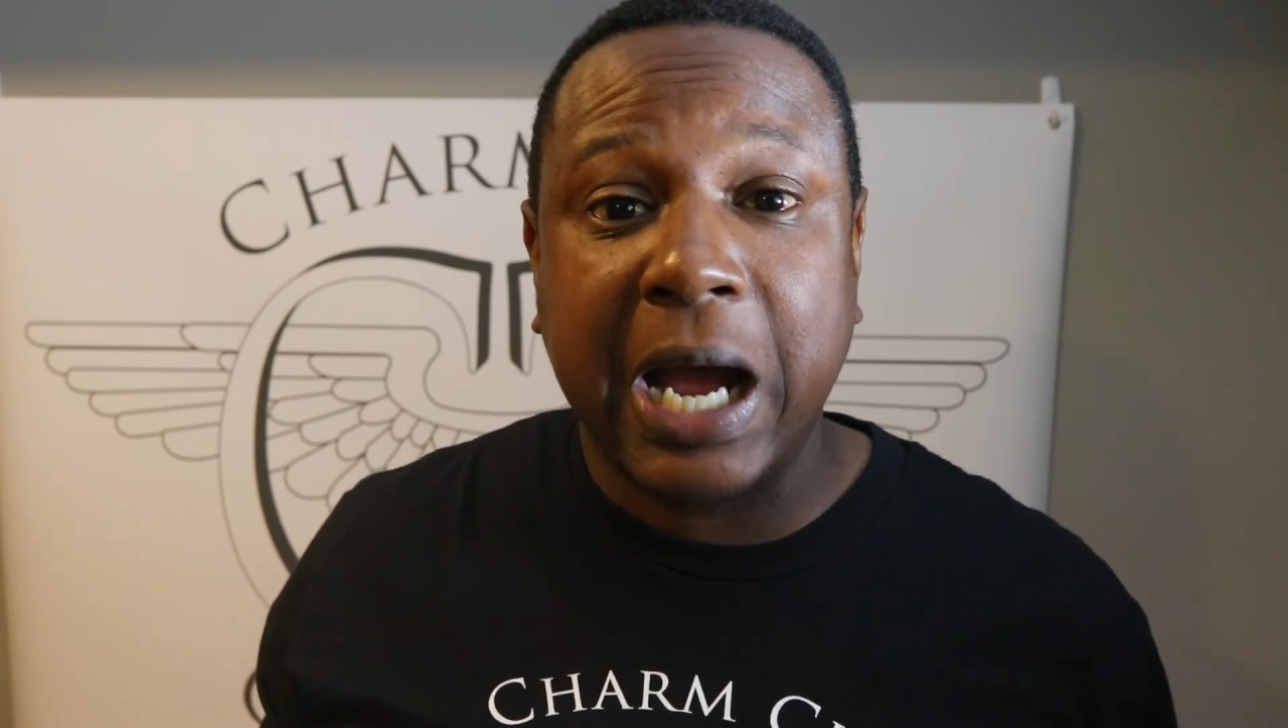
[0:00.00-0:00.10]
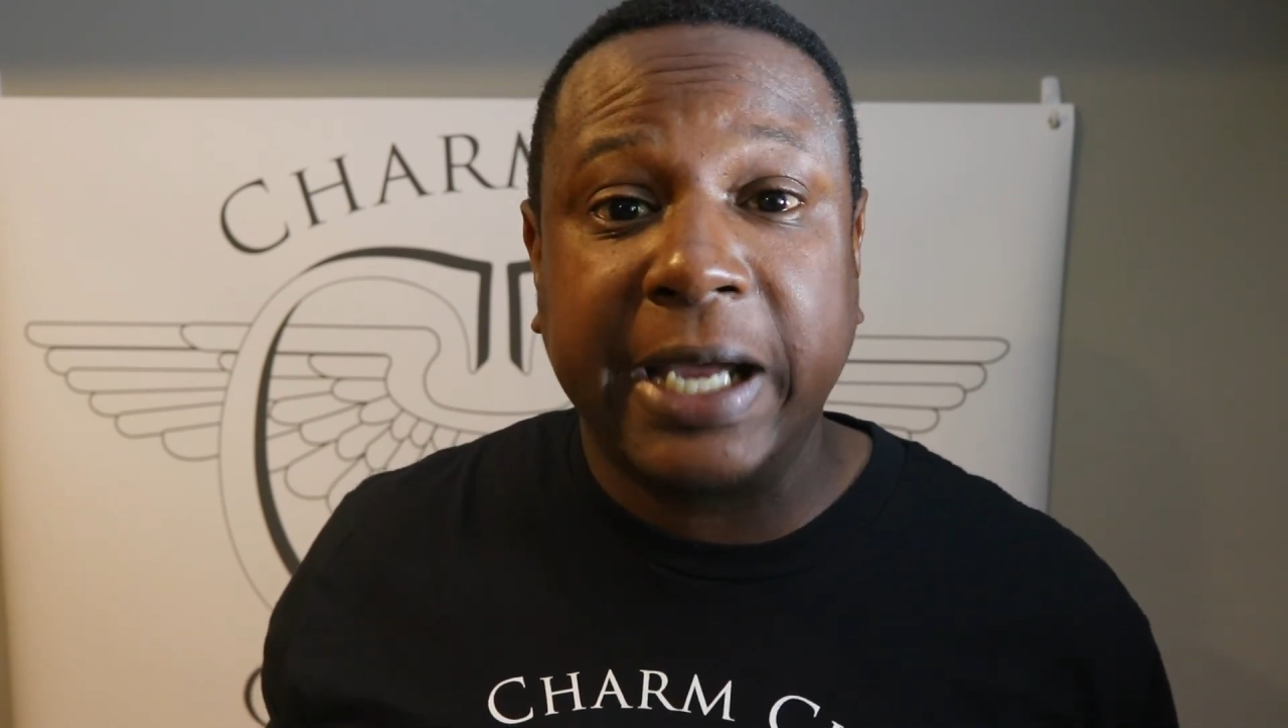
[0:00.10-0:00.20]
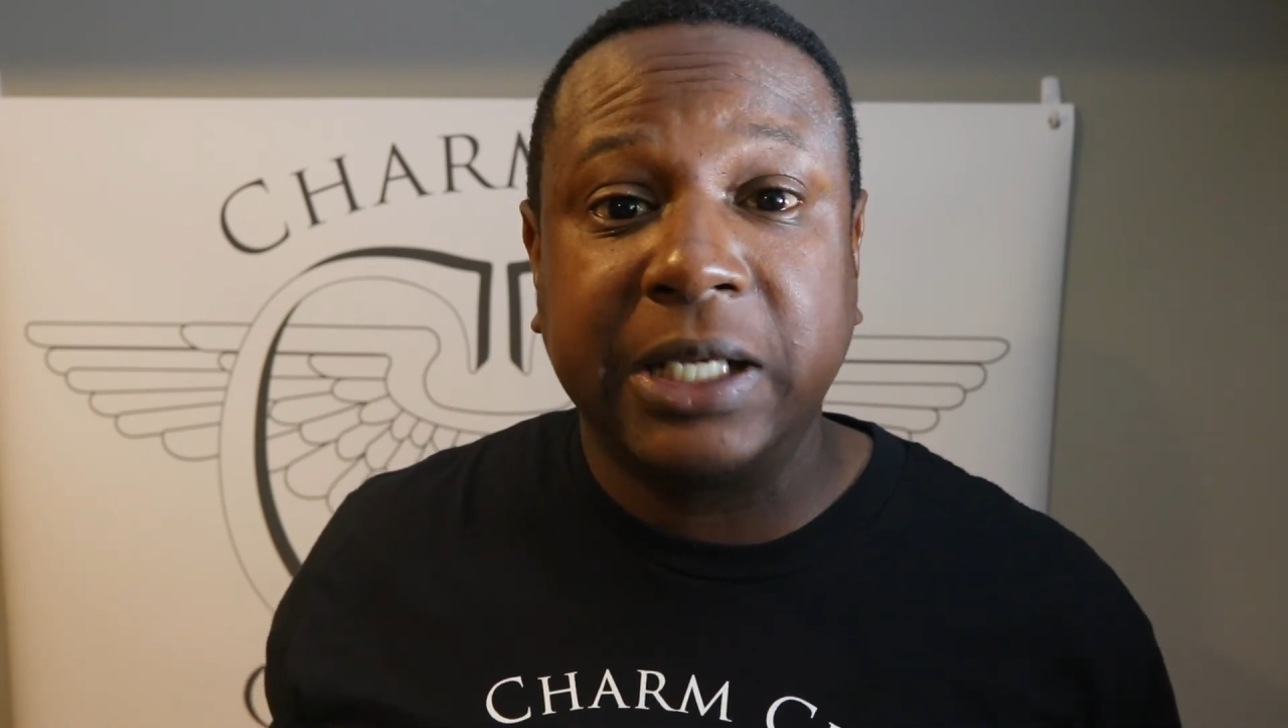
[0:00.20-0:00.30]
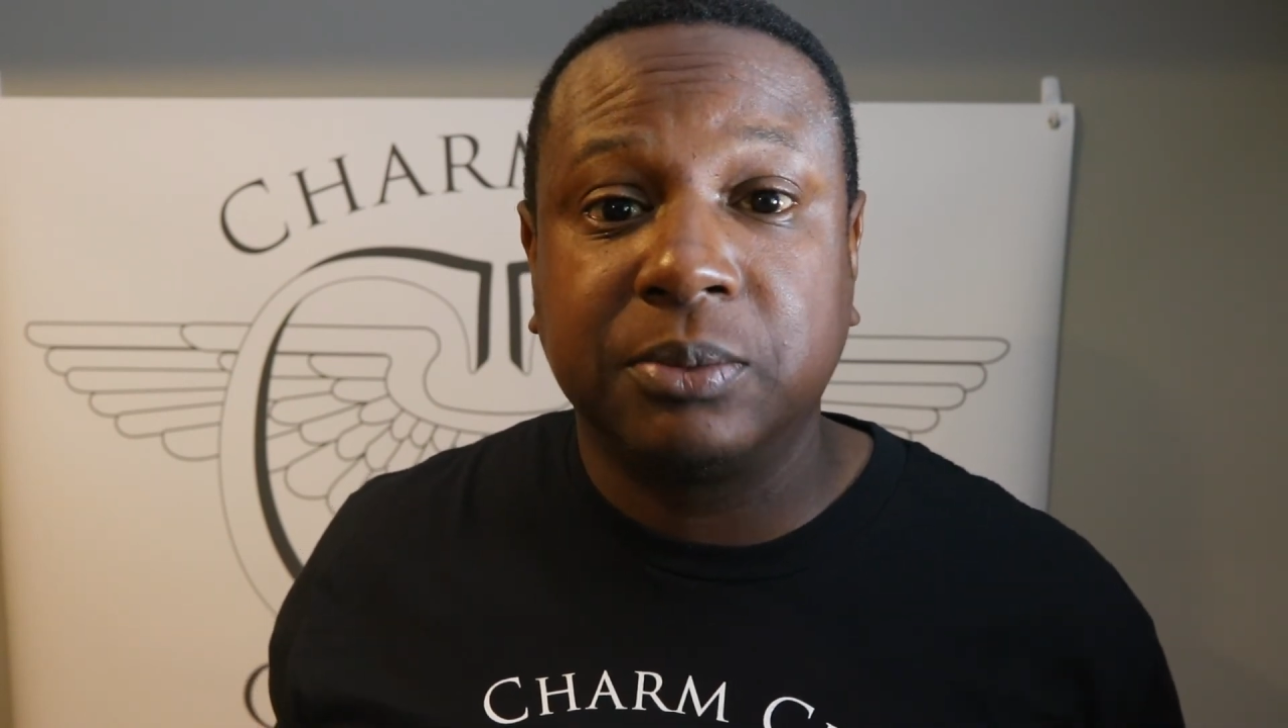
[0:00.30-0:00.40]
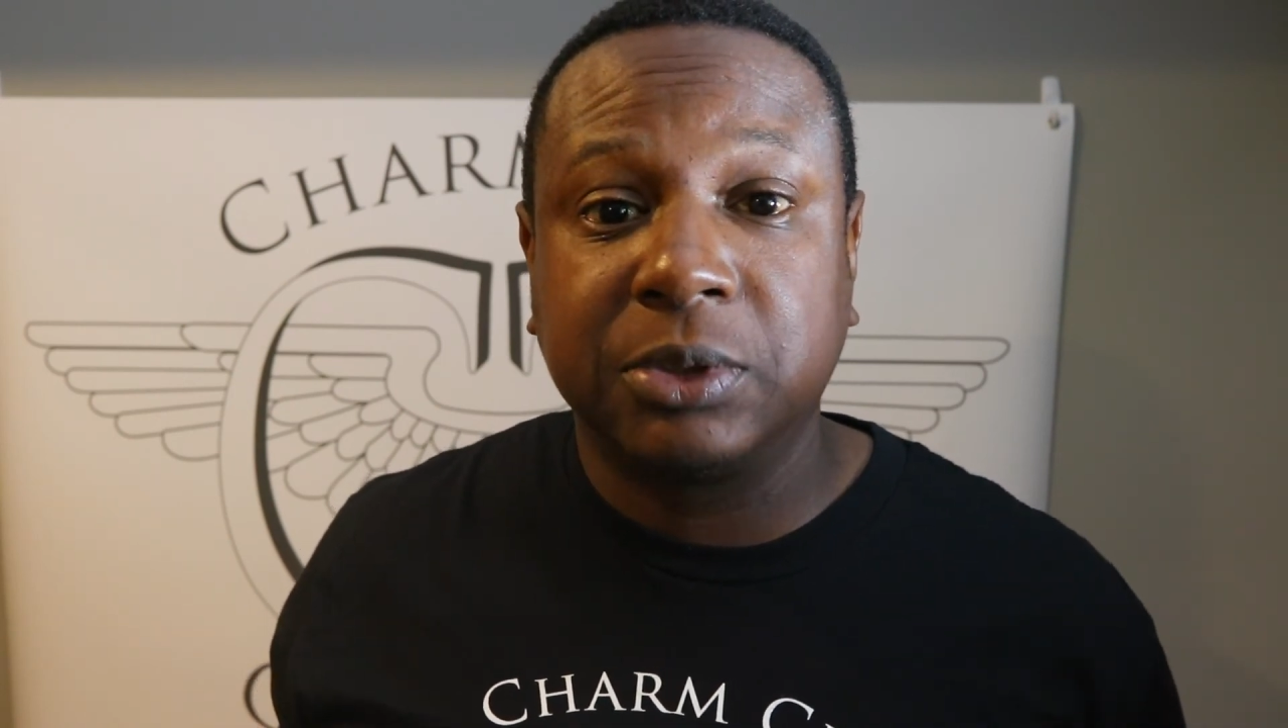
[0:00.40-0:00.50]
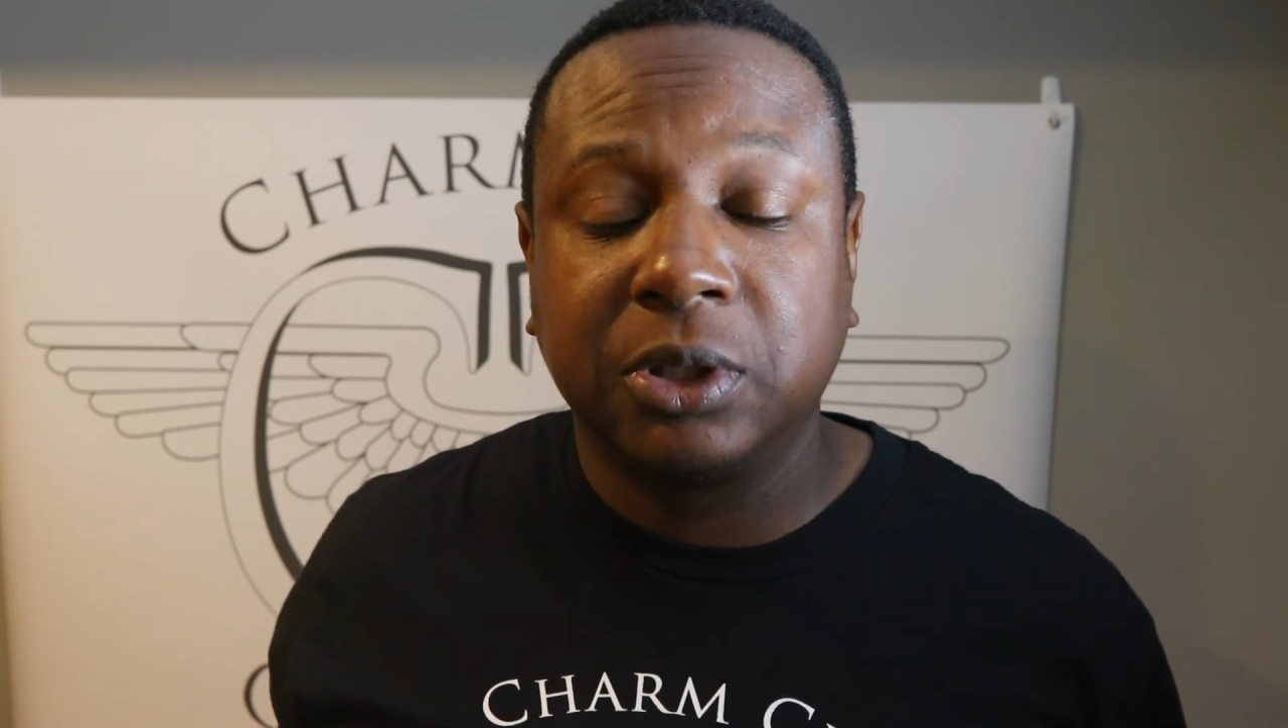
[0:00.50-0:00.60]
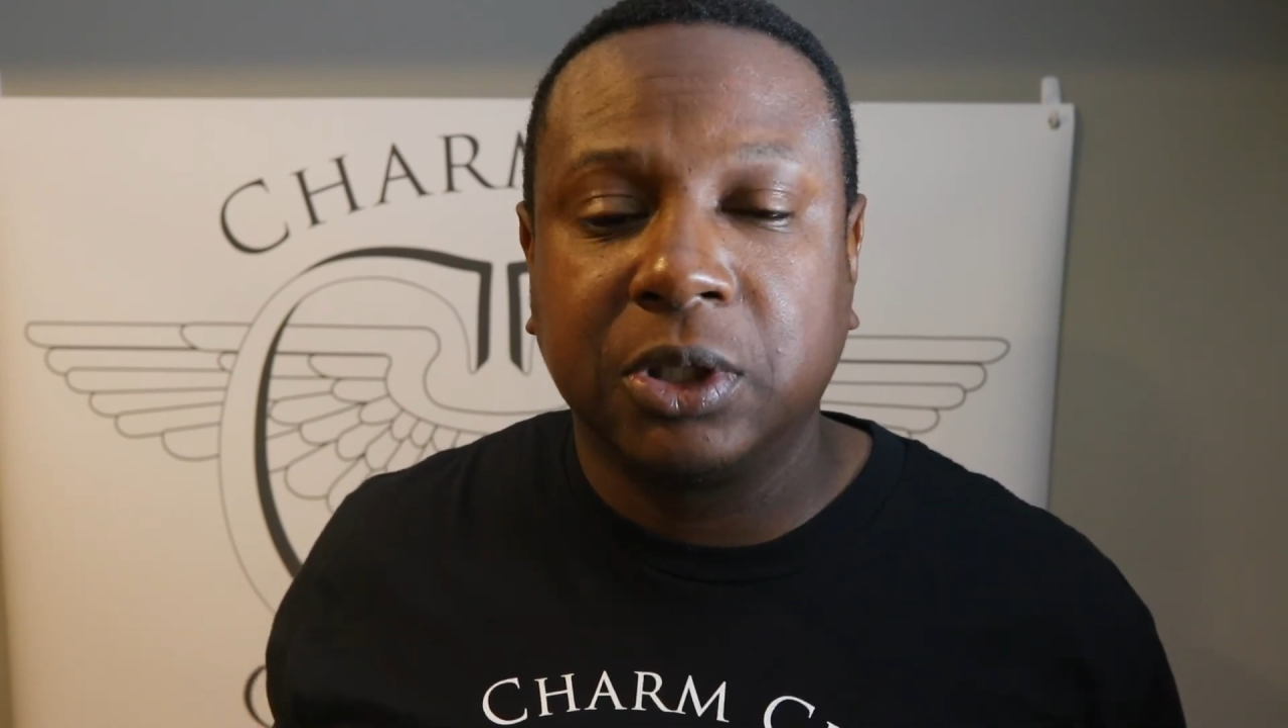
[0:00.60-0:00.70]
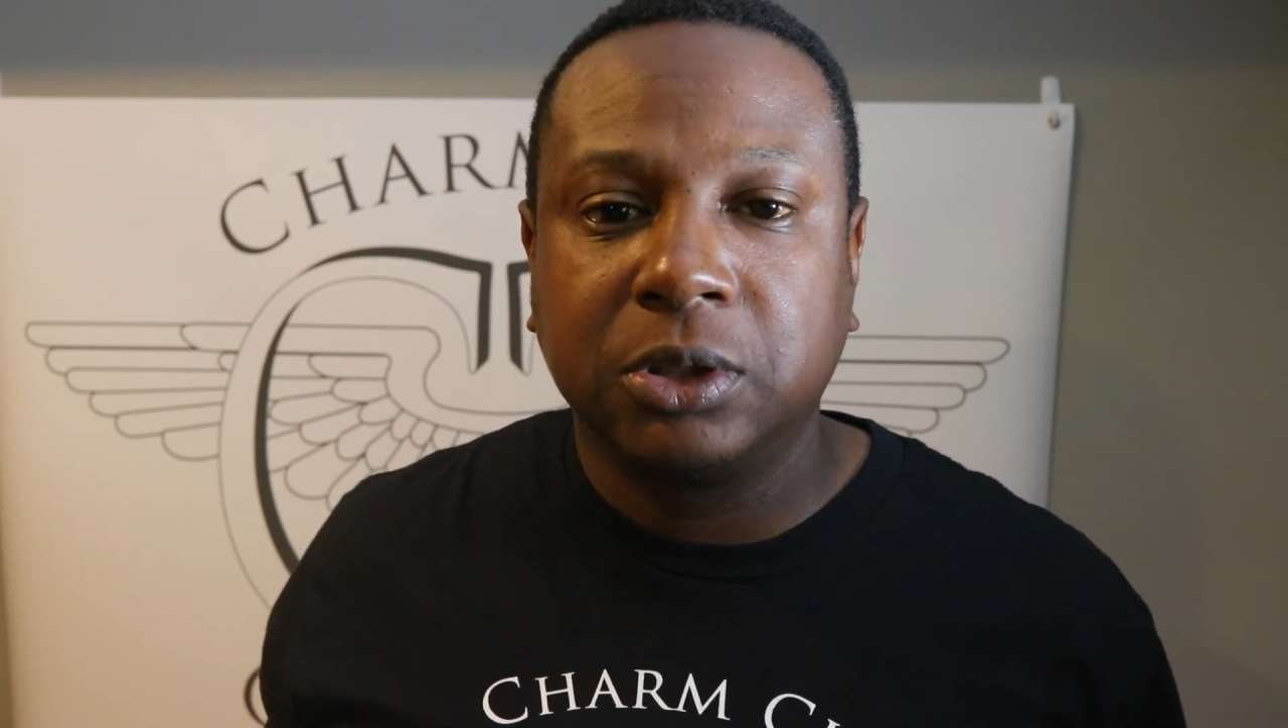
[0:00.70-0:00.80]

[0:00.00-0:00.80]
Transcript: items.